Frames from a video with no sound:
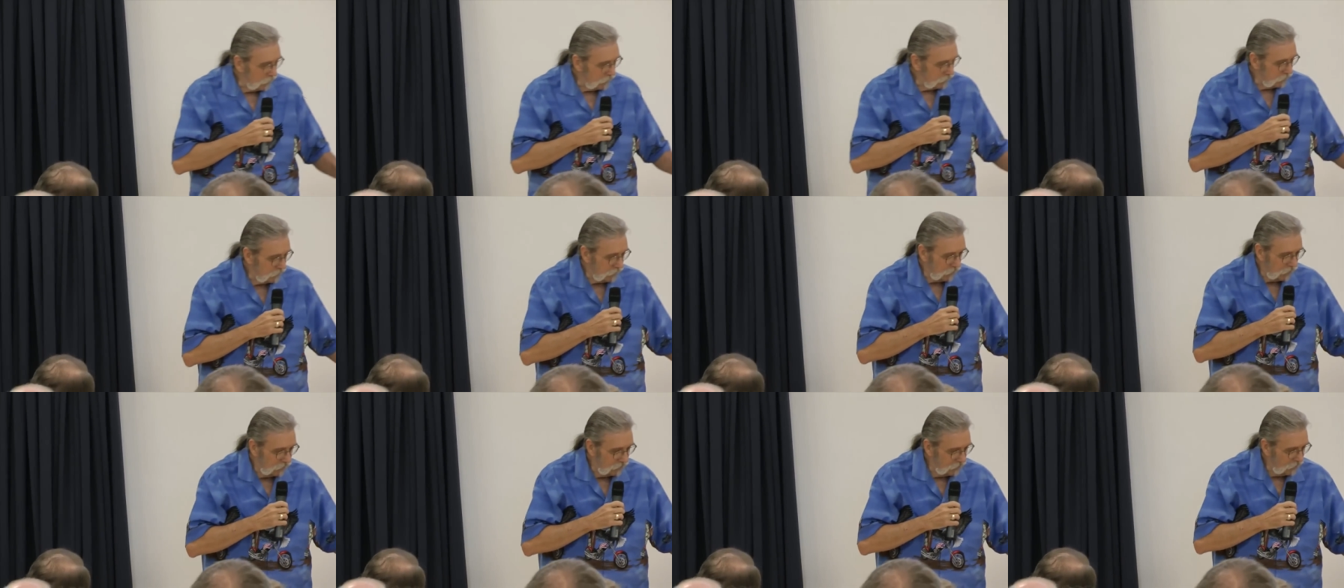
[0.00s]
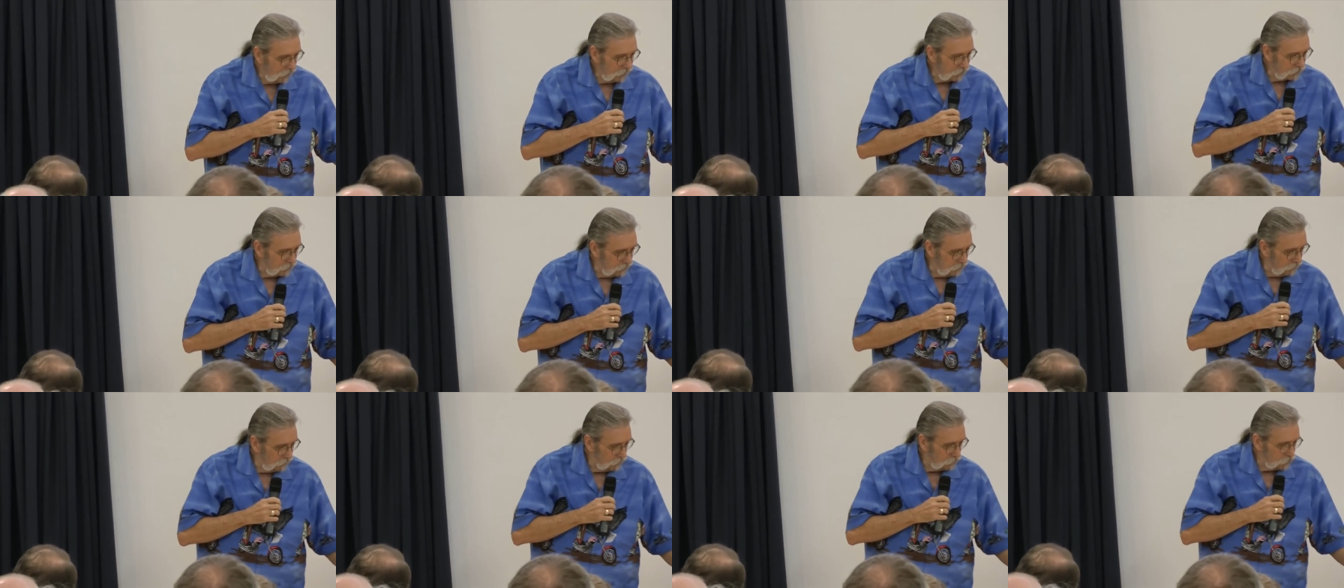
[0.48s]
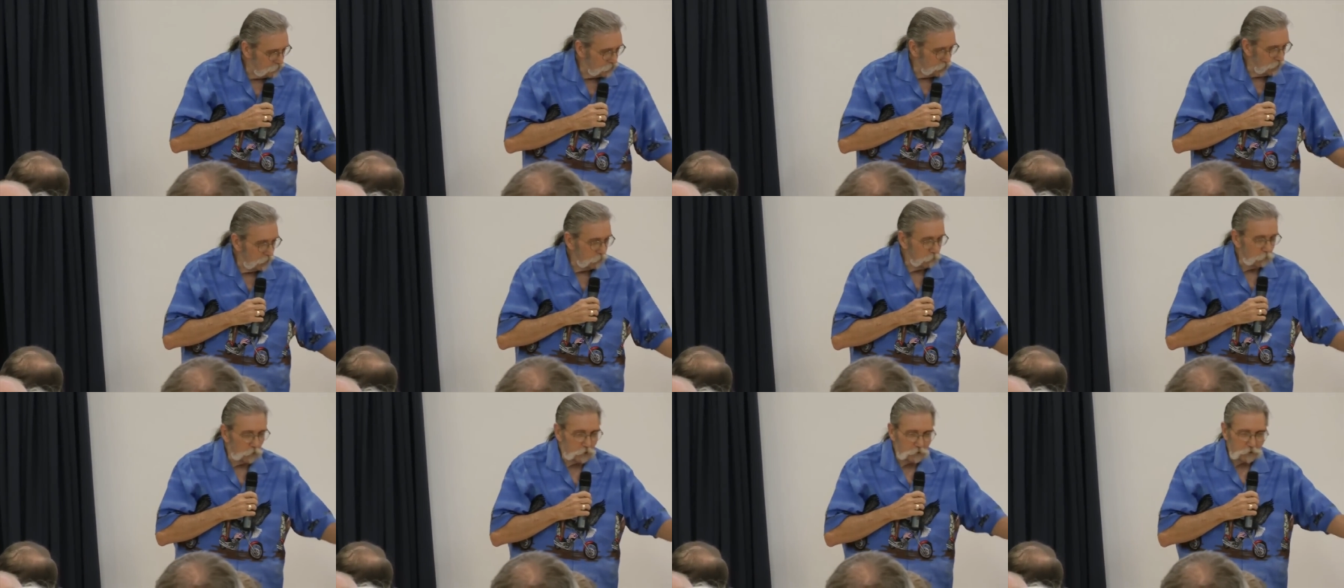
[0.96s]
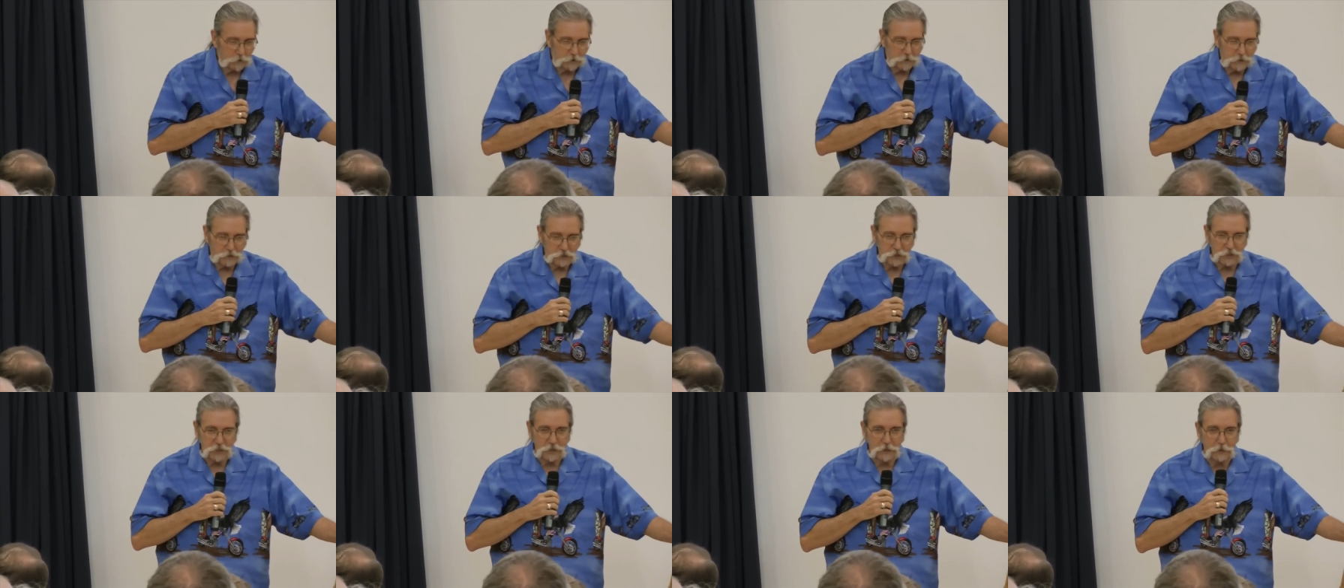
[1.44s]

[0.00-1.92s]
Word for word: I'd like to share with you is,